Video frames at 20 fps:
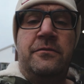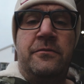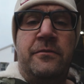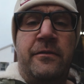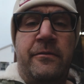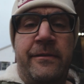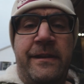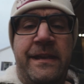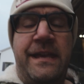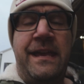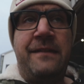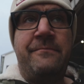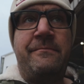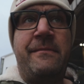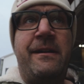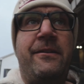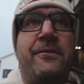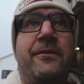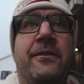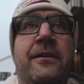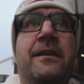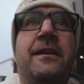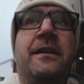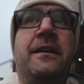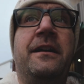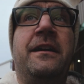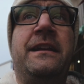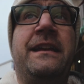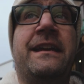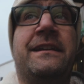Well, we came out
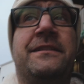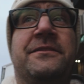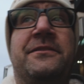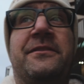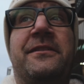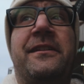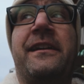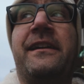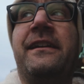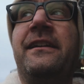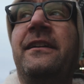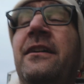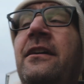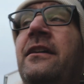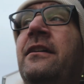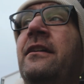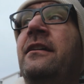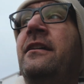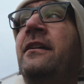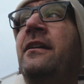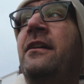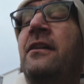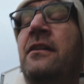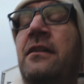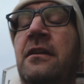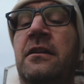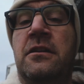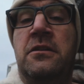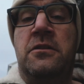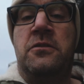yesterday,
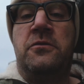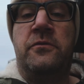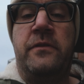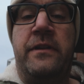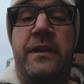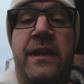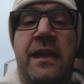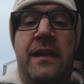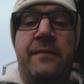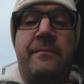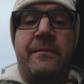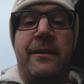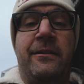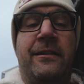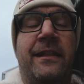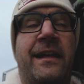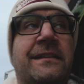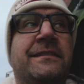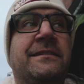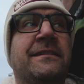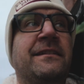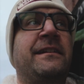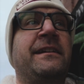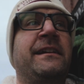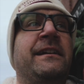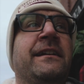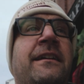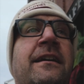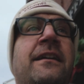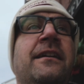came out last
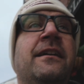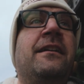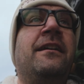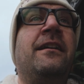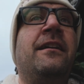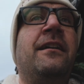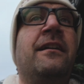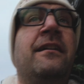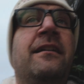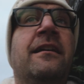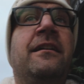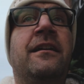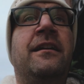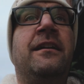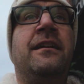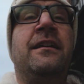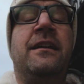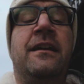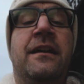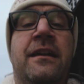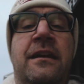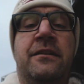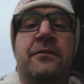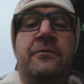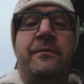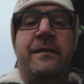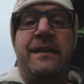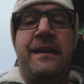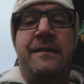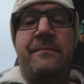night,
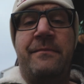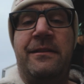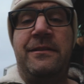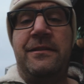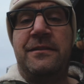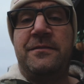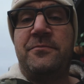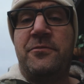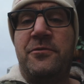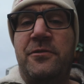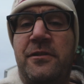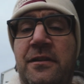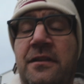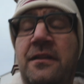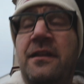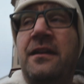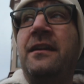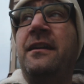we came out this morning.